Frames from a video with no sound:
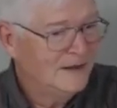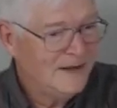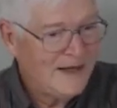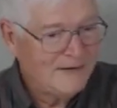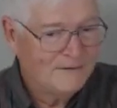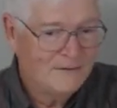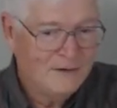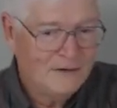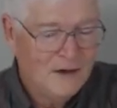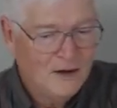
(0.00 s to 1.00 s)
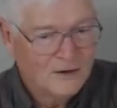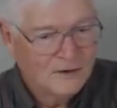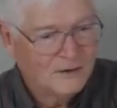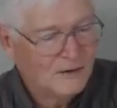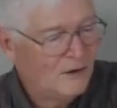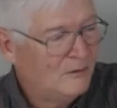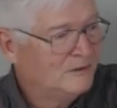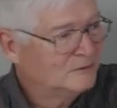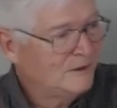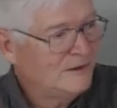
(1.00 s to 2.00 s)
And half of you are going to go
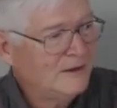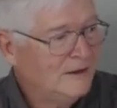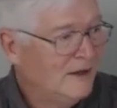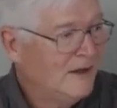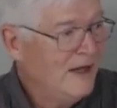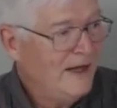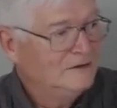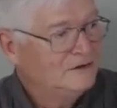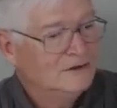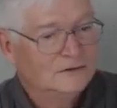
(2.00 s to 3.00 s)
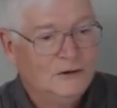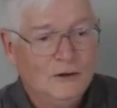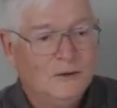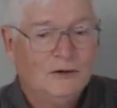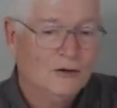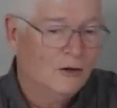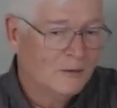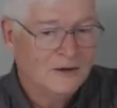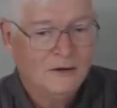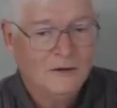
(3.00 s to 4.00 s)
home this weekend and just do what you
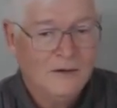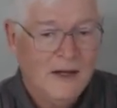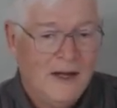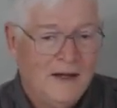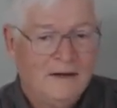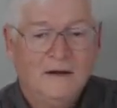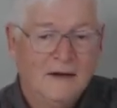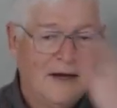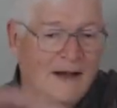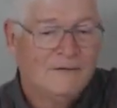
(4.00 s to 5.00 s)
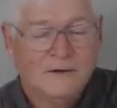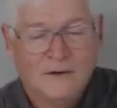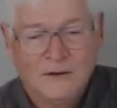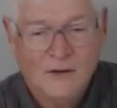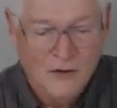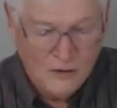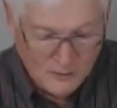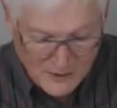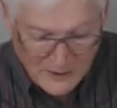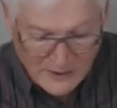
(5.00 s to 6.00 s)
normally do. And the other half are going to go
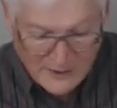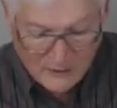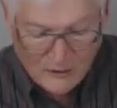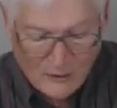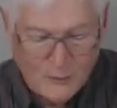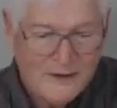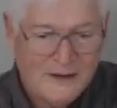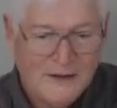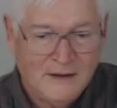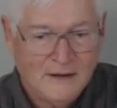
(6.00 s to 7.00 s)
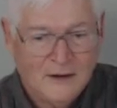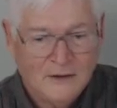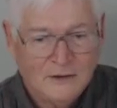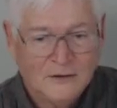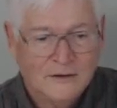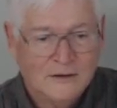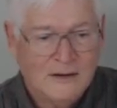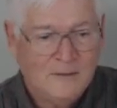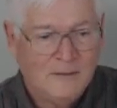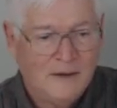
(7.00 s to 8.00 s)
home and all weekend you're going
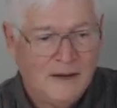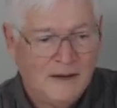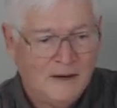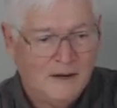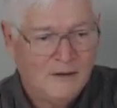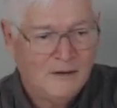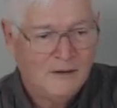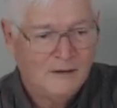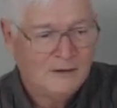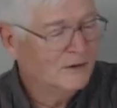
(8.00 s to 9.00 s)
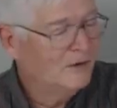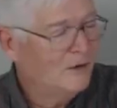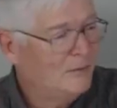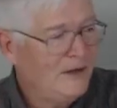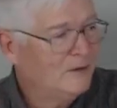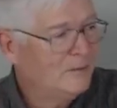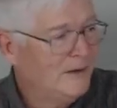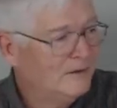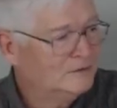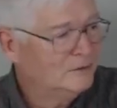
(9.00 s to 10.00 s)
to you're going to obey your
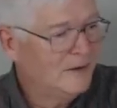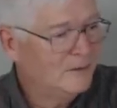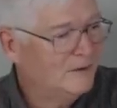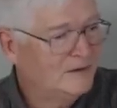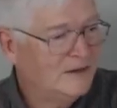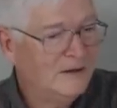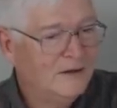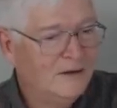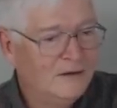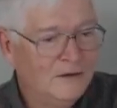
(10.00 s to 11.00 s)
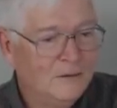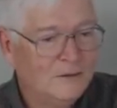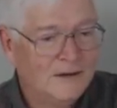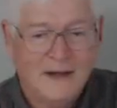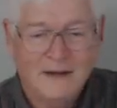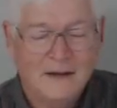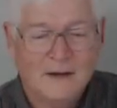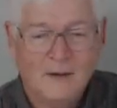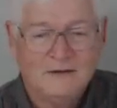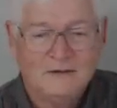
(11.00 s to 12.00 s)
parents no matter what they tell you to do without
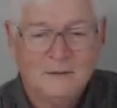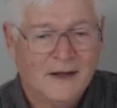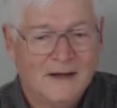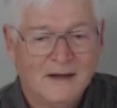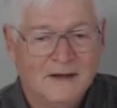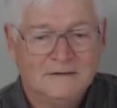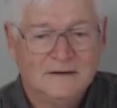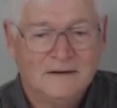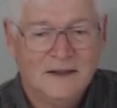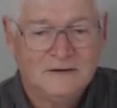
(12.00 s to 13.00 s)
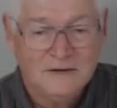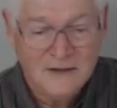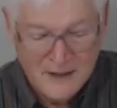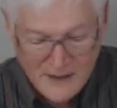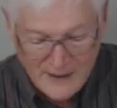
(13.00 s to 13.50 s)
any question, without any hesitation.